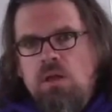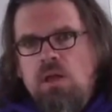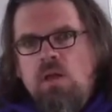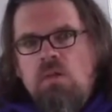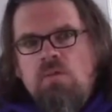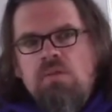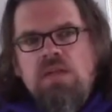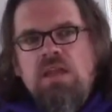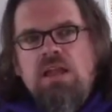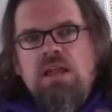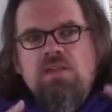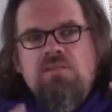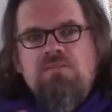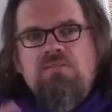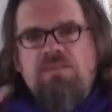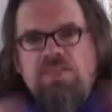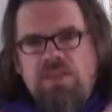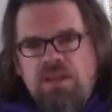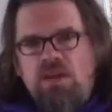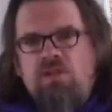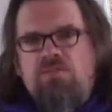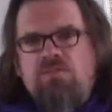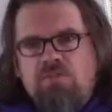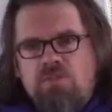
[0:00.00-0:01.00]
That if
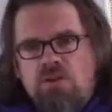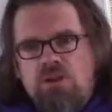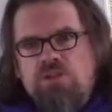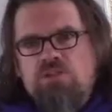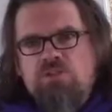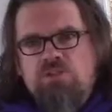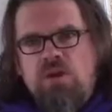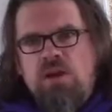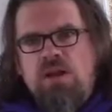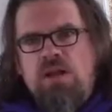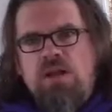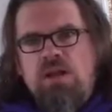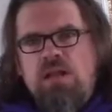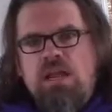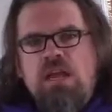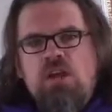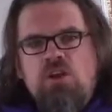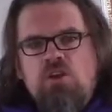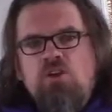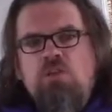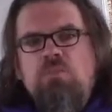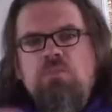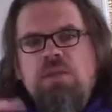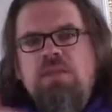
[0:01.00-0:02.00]
they're frustrated, it
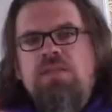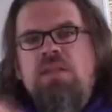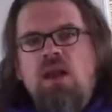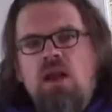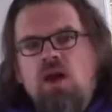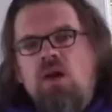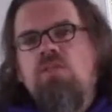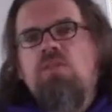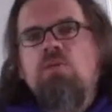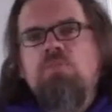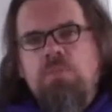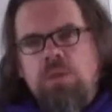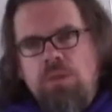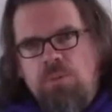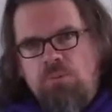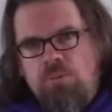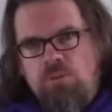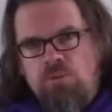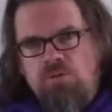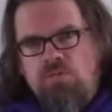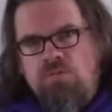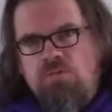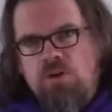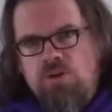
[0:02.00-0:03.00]
could be that other
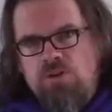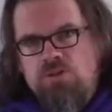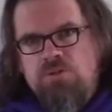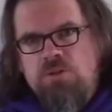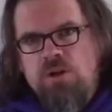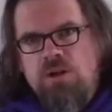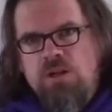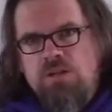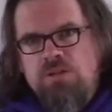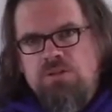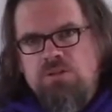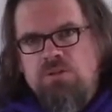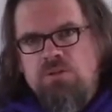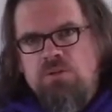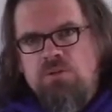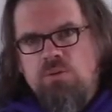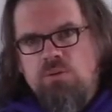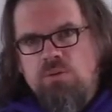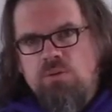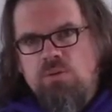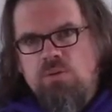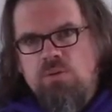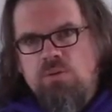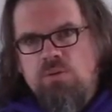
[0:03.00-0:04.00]
people are frustrated
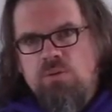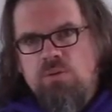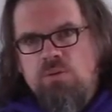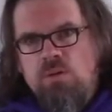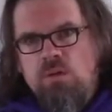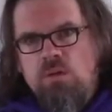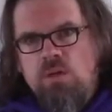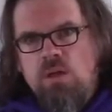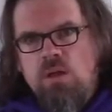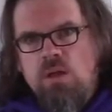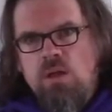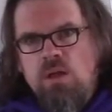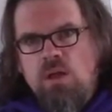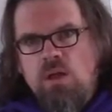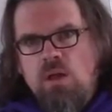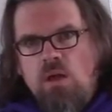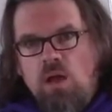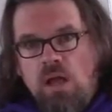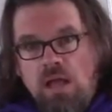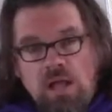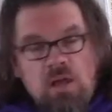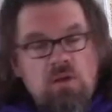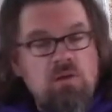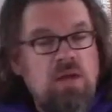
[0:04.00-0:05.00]
too.
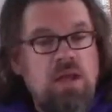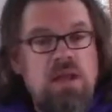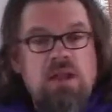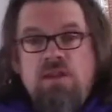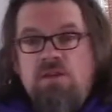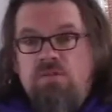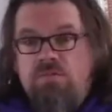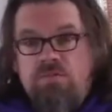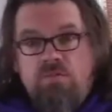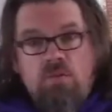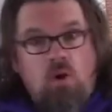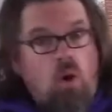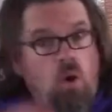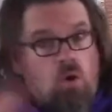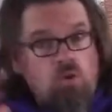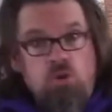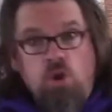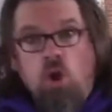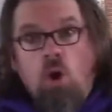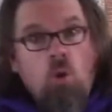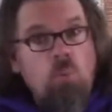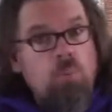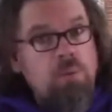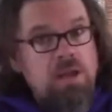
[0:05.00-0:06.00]
And if
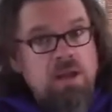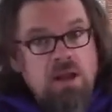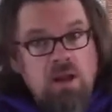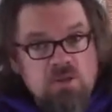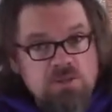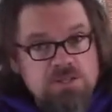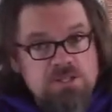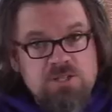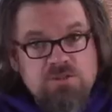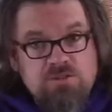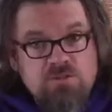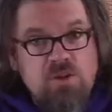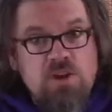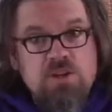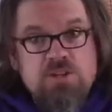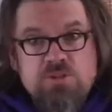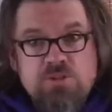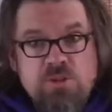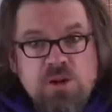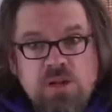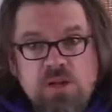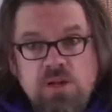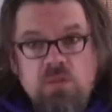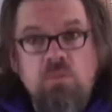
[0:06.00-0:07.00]
nobody else is
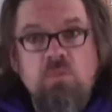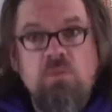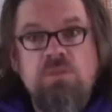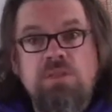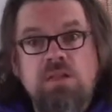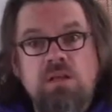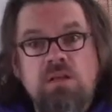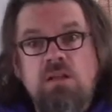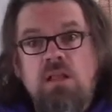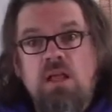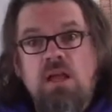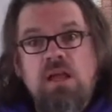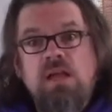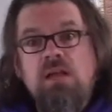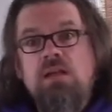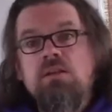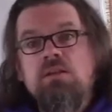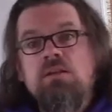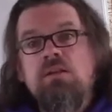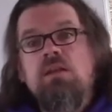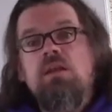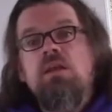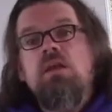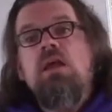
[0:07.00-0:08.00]
frustrated with the
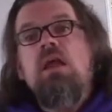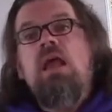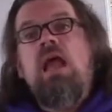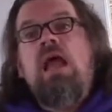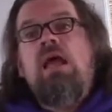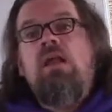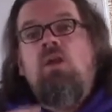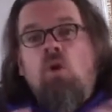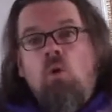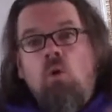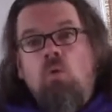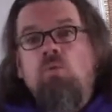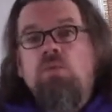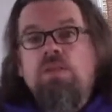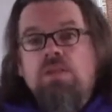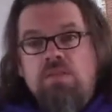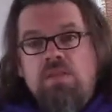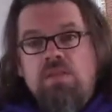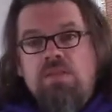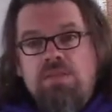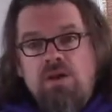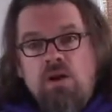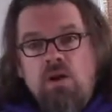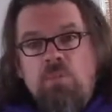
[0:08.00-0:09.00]
client, and only
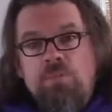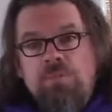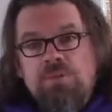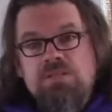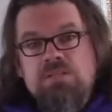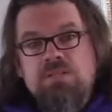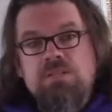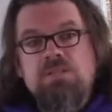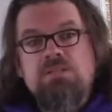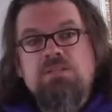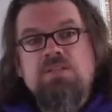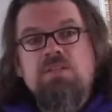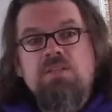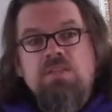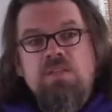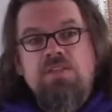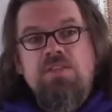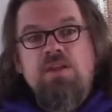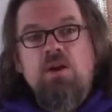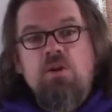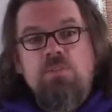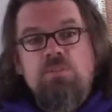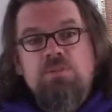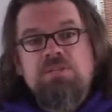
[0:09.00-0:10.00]
the therapist is, then the
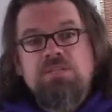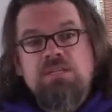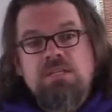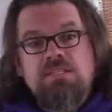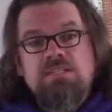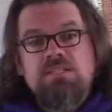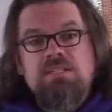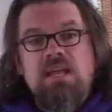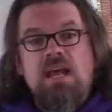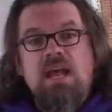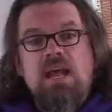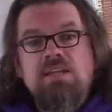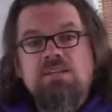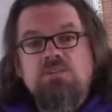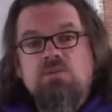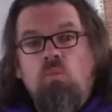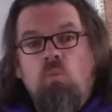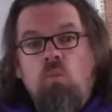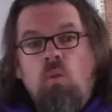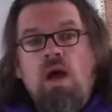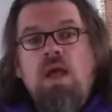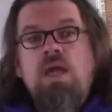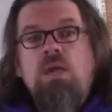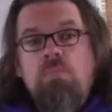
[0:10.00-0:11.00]
therapist gets to ask,
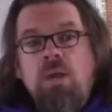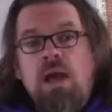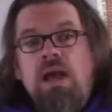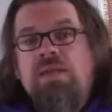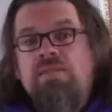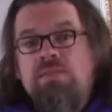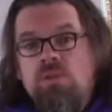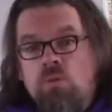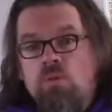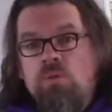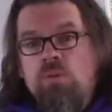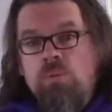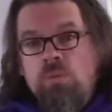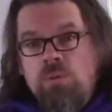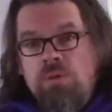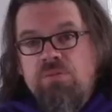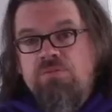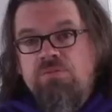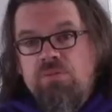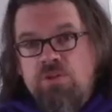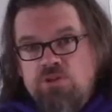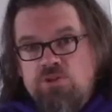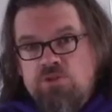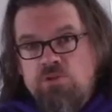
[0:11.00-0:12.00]
why am I the only one
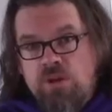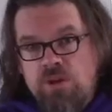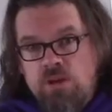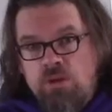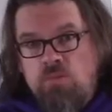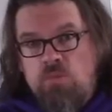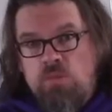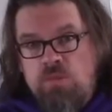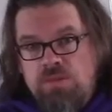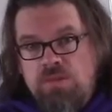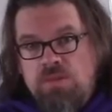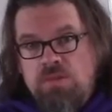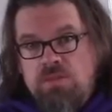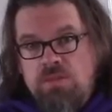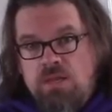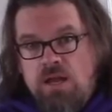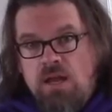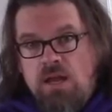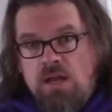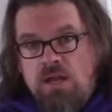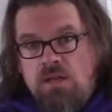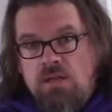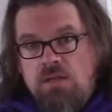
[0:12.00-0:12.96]
frustrated with this guy?